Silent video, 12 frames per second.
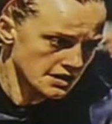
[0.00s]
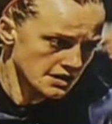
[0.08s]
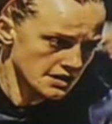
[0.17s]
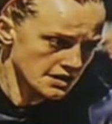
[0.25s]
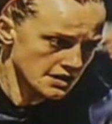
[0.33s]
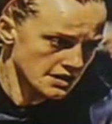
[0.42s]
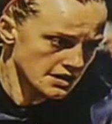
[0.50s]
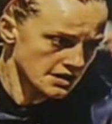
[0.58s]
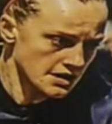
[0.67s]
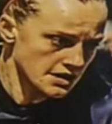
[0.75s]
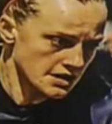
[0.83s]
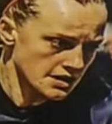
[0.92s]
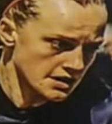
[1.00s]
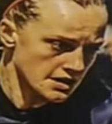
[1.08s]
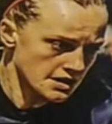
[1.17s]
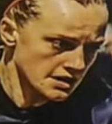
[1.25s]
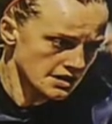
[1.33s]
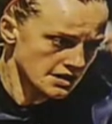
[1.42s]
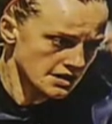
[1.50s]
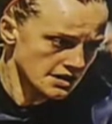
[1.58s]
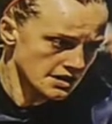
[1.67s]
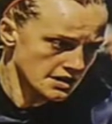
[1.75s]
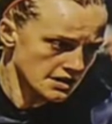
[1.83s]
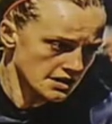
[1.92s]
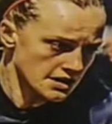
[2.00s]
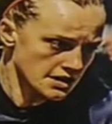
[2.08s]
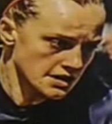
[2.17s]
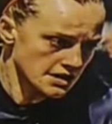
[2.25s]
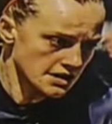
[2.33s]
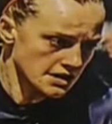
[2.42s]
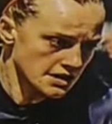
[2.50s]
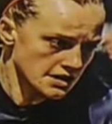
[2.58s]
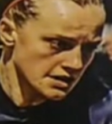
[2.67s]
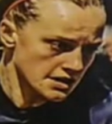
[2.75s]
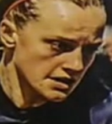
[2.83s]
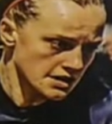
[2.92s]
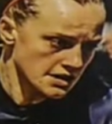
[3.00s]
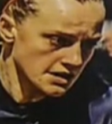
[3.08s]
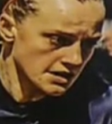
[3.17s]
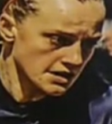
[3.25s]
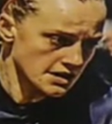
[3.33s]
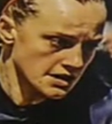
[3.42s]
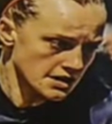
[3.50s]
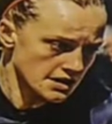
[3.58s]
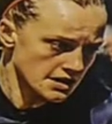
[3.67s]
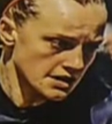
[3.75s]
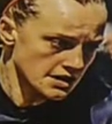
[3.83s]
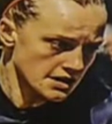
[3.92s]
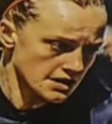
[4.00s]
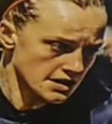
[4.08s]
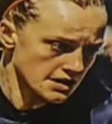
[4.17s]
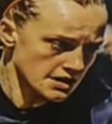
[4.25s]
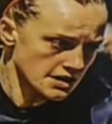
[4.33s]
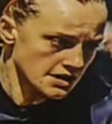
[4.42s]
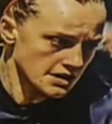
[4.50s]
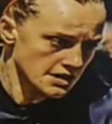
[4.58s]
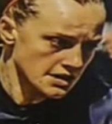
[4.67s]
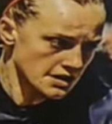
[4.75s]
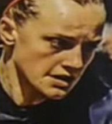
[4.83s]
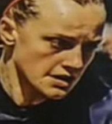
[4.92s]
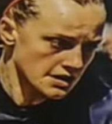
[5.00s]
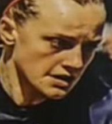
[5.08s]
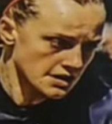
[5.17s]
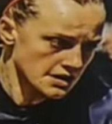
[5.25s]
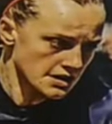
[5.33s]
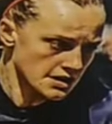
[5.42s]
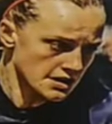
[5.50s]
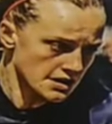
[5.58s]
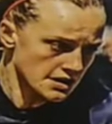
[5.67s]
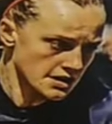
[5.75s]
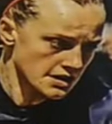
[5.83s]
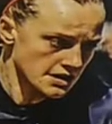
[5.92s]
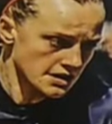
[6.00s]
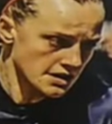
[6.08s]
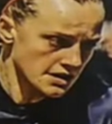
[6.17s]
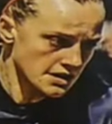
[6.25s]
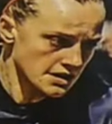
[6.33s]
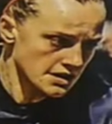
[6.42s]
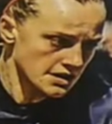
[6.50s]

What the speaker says: (silent)